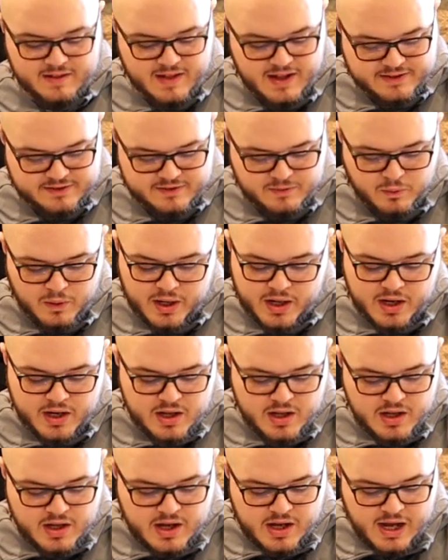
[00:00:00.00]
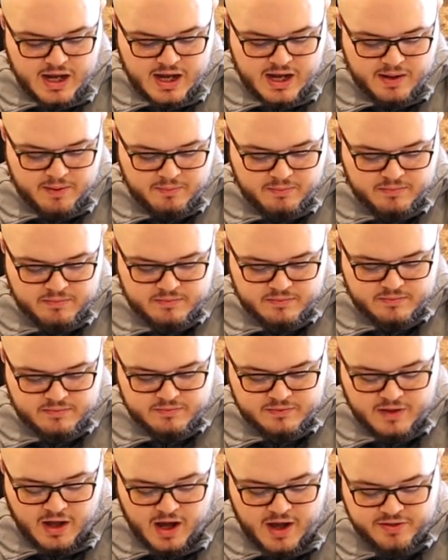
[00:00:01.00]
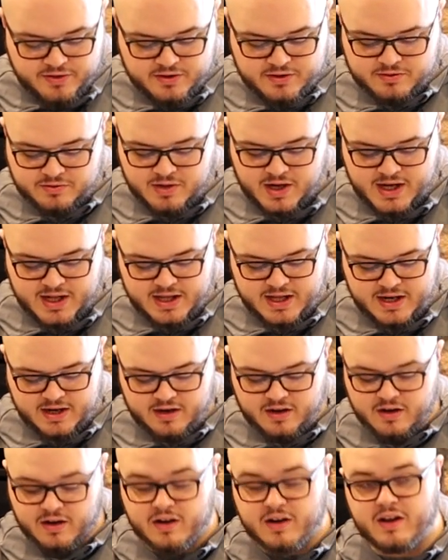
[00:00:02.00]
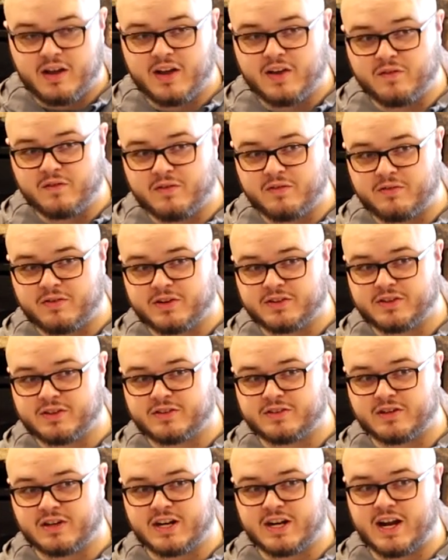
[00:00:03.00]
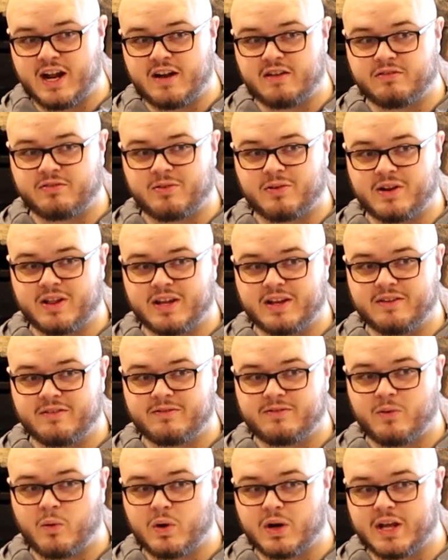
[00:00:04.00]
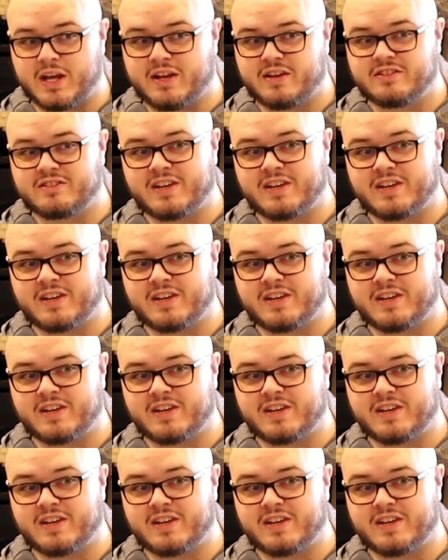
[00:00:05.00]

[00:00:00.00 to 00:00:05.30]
And that's what the author is writing here in verses 39 and 40,